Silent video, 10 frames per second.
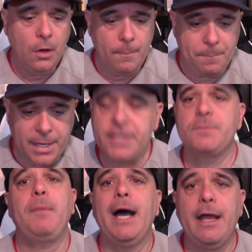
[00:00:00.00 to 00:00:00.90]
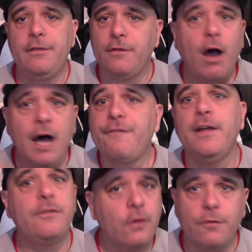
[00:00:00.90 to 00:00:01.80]
Biggest bias,
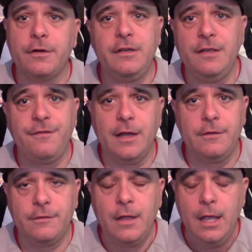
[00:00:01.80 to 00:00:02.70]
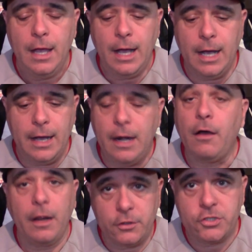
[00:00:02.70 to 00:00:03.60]
offense over defense. And
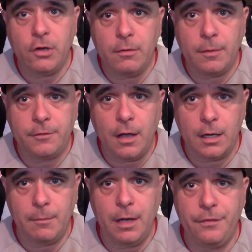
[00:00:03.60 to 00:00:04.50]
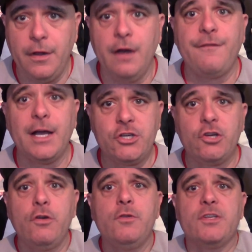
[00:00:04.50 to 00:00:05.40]
I'll show you what I'm talking about there. If I
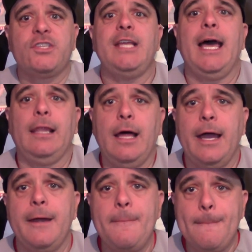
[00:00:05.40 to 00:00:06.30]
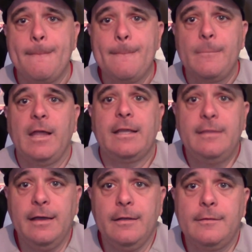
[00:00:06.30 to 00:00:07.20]
show you a stat line like
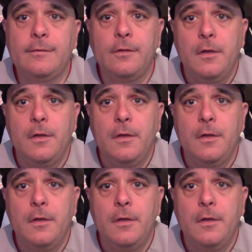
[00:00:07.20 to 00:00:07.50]
this,